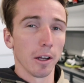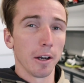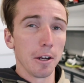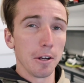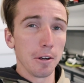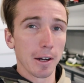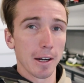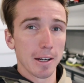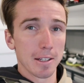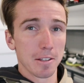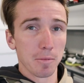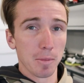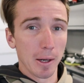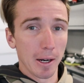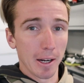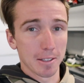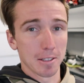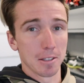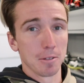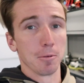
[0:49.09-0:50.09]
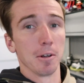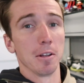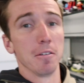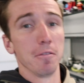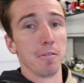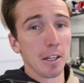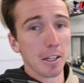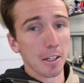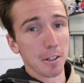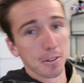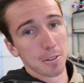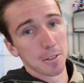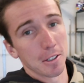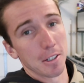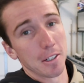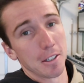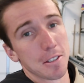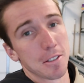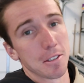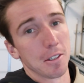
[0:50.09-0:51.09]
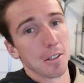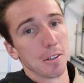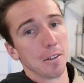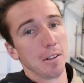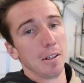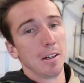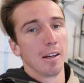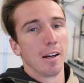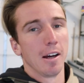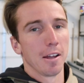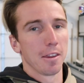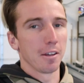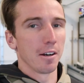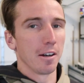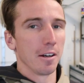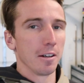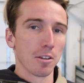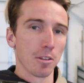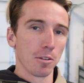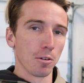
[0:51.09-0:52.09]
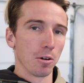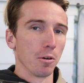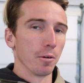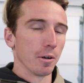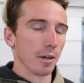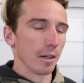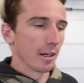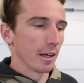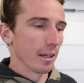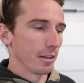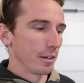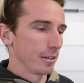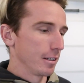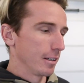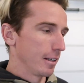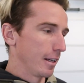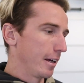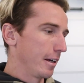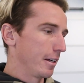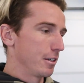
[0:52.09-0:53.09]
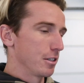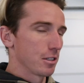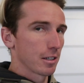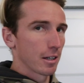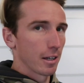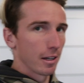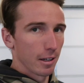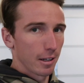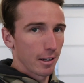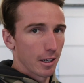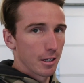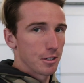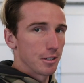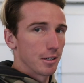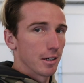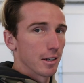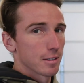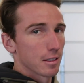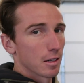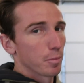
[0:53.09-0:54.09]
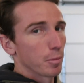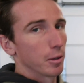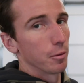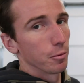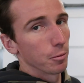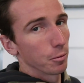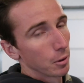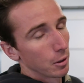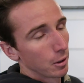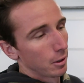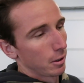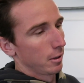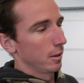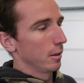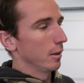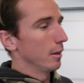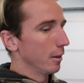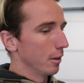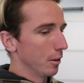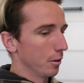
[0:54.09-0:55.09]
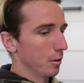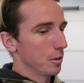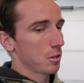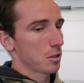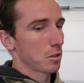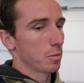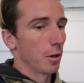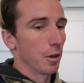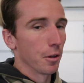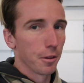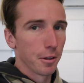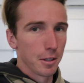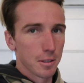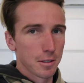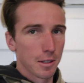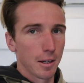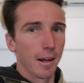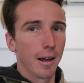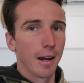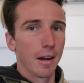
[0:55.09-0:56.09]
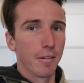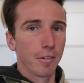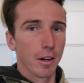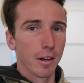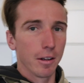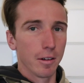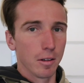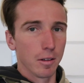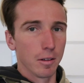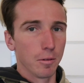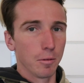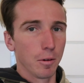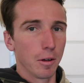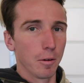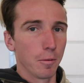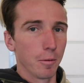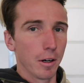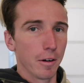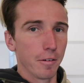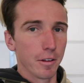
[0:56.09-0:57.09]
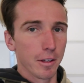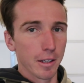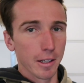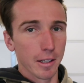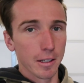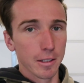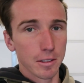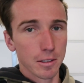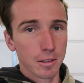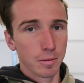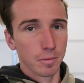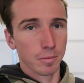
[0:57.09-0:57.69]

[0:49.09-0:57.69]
lot of you guys have been asking where the videos are, so I thought I'd throw one together today and just kind of catch you guys up on, you know, the small things that I have gotten and where everything is.